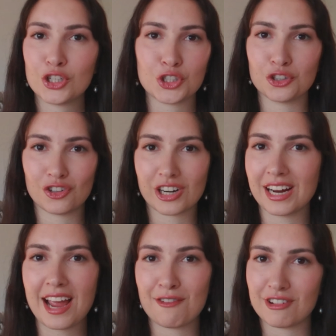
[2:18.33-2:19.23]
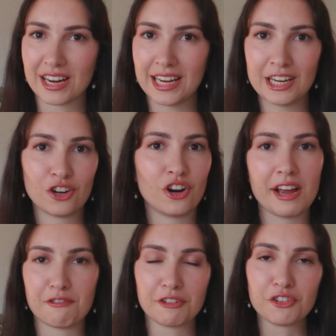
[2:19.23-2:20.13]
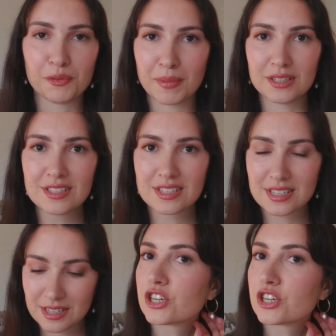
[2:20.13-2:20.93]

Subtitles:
jewellery every year or every few months.